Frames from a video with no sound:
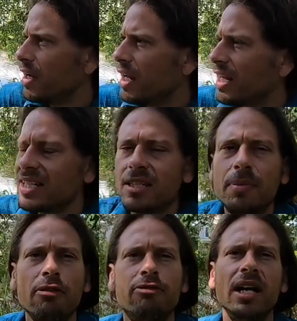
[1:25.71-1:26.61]
like it's
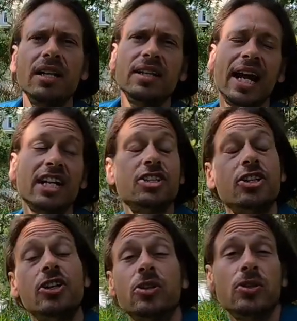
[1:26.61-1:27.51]
about finding the
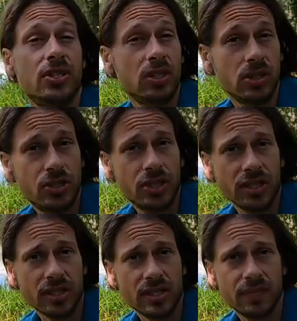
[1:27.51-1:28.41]
external
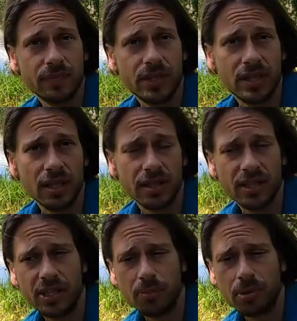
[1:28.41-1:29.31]
solutions
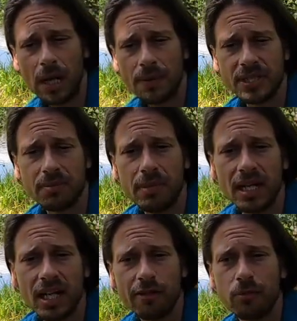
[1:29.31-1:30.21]
to your problems, to
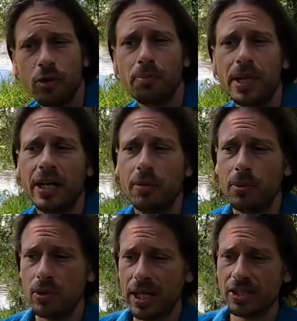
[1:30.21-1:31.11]
make life more
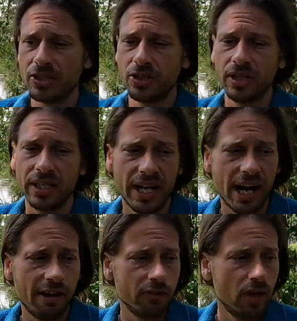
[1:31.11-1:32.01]
bearable externally, to
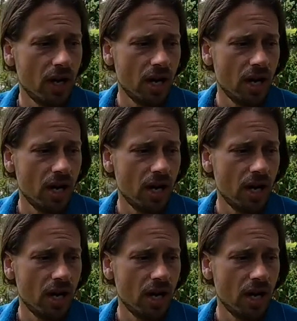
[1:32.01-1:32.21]
have